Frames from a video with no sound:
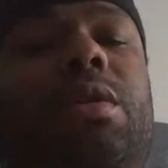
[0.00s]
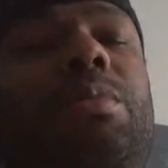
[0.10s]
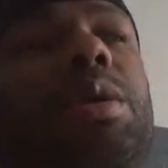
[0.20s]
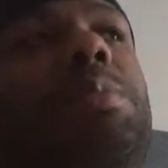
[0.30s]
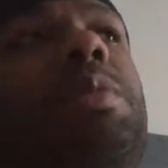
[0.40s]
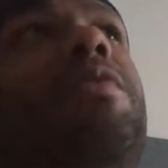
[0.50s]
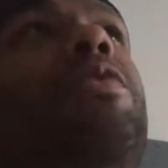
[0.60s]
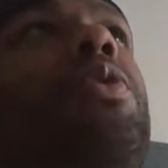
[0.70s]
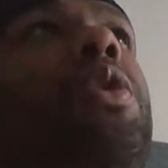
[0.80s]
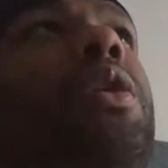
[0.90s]
But
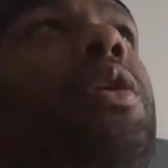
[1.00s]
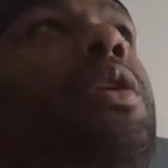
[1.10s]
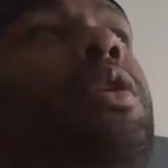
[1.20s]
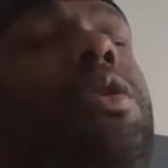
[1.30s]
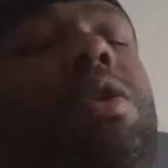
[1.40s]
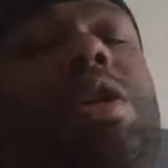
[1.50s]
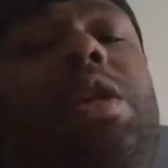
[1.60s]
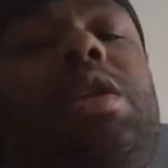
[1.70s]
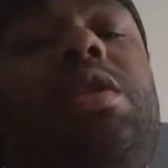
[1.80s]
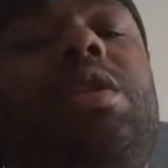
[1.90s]
before, you
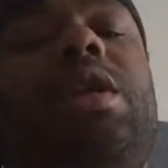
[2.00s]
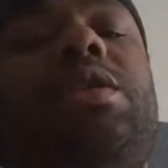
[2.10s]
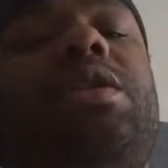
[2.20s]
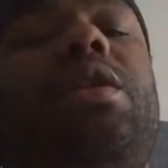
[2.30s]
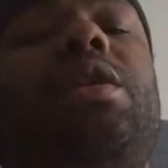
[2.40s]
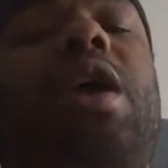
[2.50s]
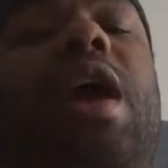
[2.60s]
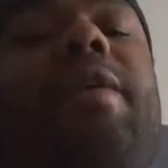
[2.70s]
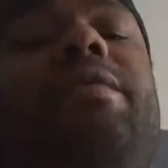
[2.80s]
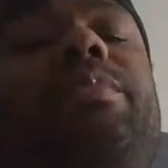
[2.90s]
didn't necessarily
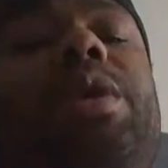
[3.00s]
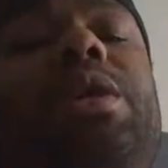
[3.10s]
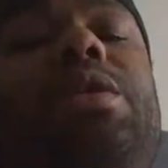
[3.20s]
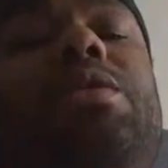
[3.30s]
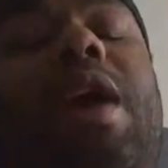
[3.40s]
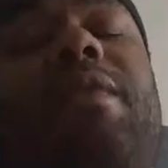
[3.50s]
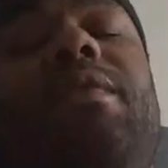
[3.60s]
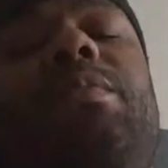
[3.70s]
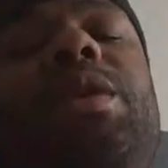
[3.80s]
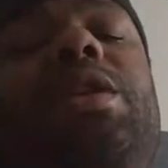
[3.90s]
have the money. You have the
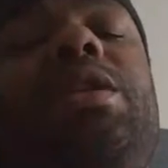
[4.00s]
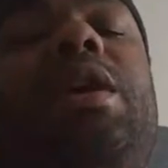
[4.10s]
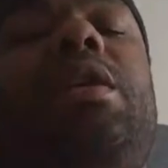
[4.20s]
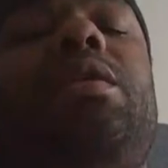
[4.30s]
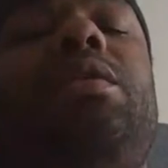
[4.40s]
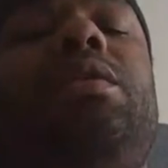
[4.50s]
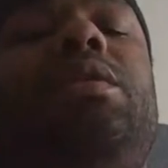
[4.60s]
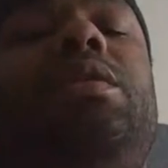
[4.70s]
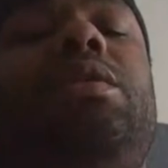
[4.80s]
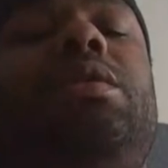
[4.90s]
money now.
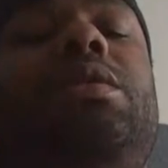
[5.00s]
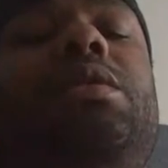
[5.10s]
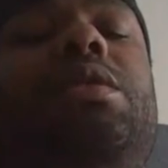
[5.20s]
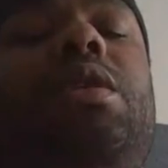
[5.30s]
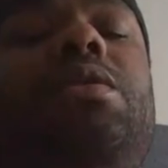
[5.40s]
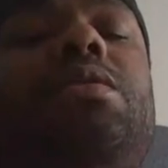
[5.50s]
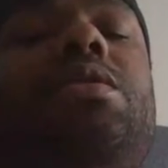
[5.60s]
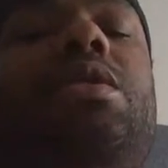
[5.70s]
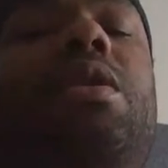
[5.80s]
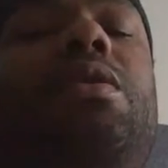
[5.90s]

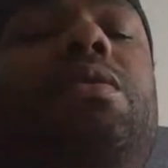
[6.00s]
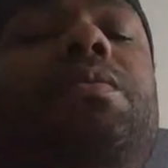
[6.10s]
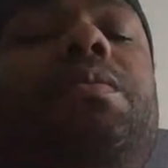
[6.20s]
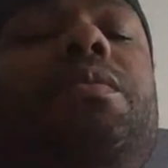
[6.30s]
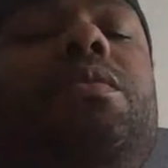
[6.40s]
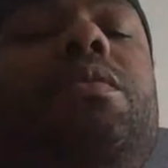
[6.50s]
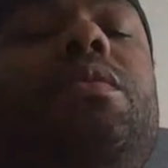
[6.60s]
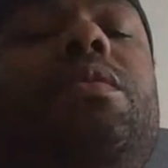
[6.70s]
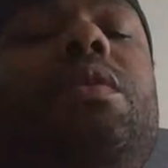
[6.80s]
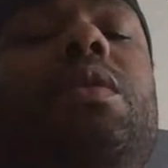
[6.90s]
So
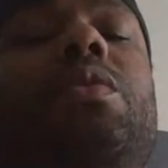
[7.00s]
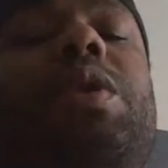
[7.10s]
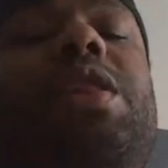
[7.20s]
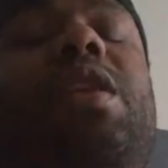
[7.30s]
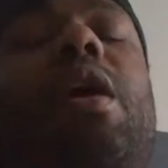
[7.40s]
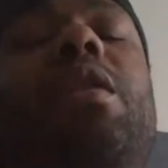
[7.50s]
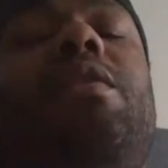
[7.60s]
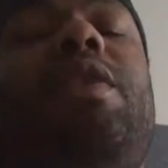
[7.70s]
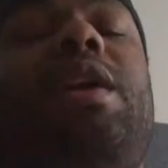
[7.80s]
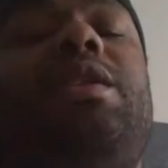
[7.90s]
with all
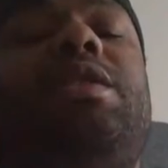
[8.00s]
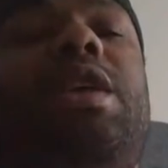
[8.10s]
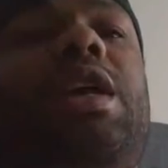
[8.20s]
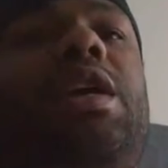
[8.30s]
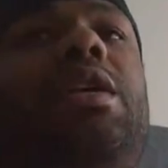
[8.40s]
of that said,